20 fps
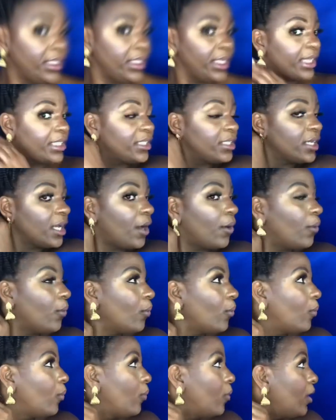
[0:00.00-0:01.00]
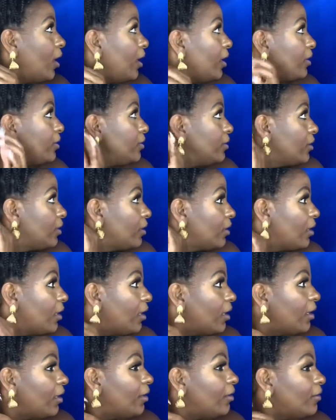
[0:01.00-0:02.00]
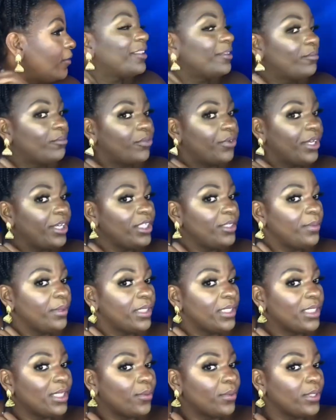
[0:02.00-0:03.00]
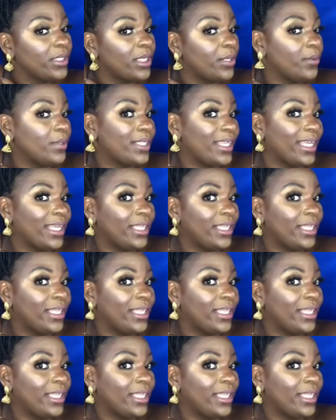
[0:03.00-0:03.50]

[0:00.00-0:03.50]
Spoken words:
see, I took out one of the braids because it was like